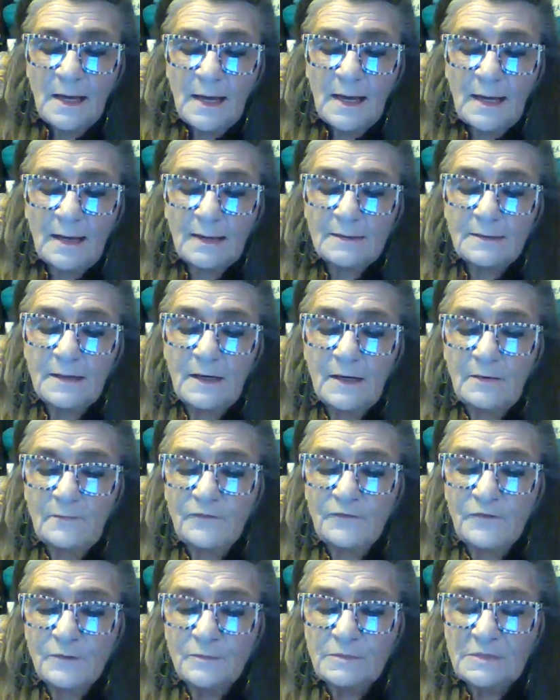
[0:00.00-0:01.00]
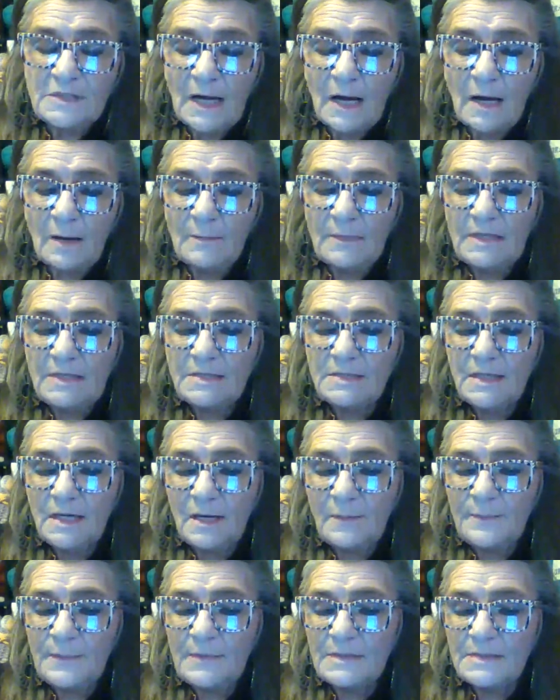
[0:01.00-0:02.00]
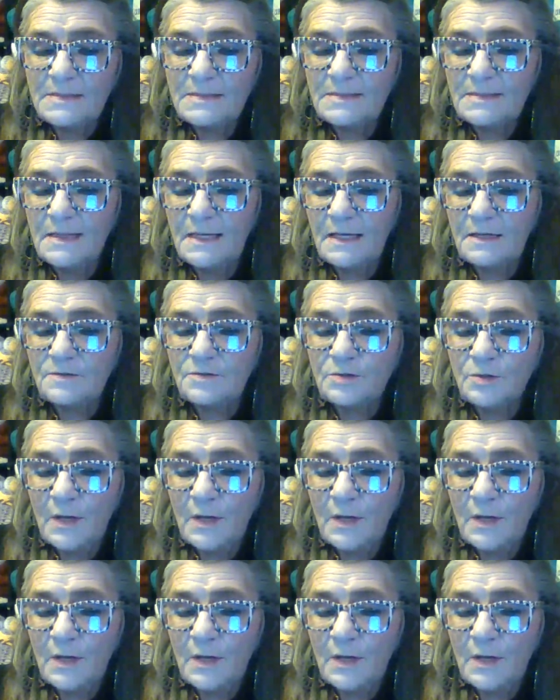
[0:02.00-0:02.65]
had come from Tommy, Tuppence said,